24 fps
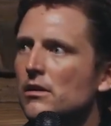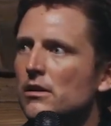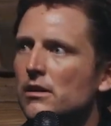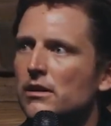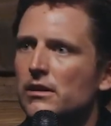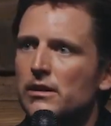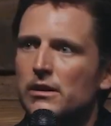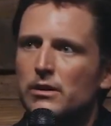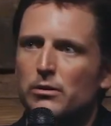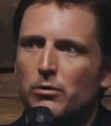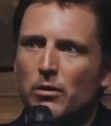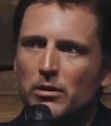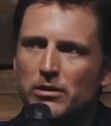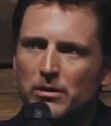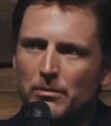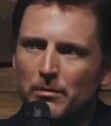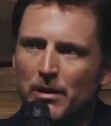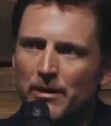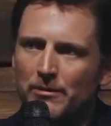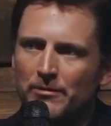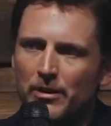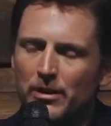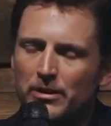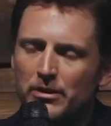Because this wasn't
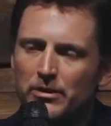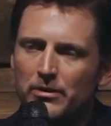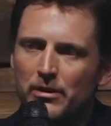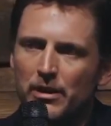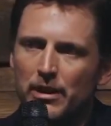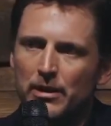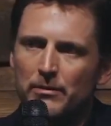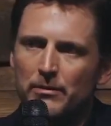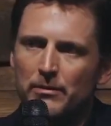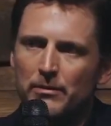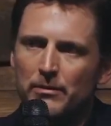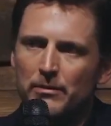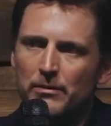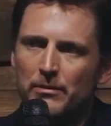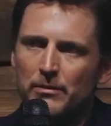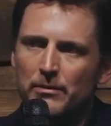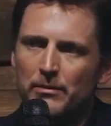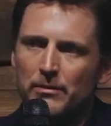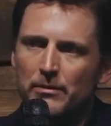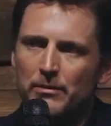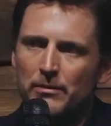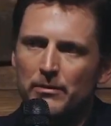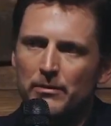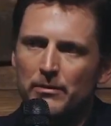my first,
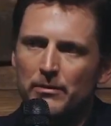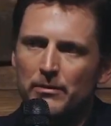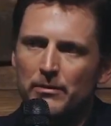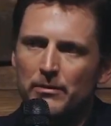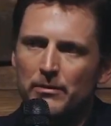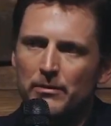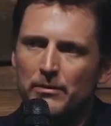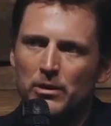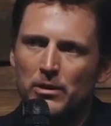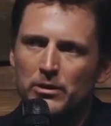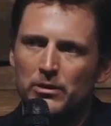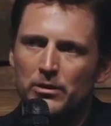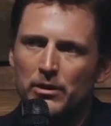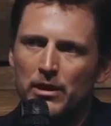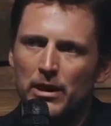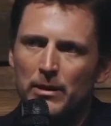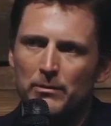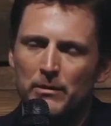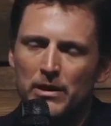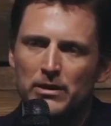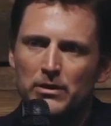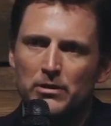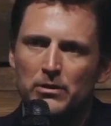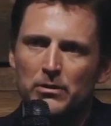my number one
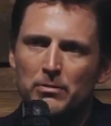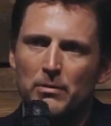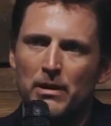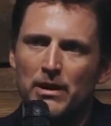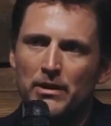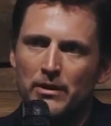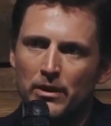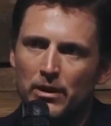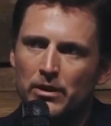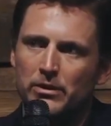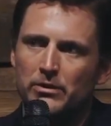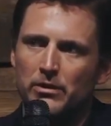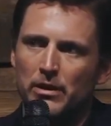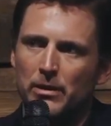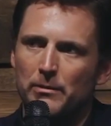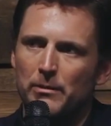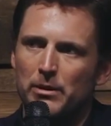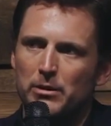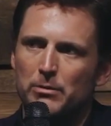dream. This is my third dream.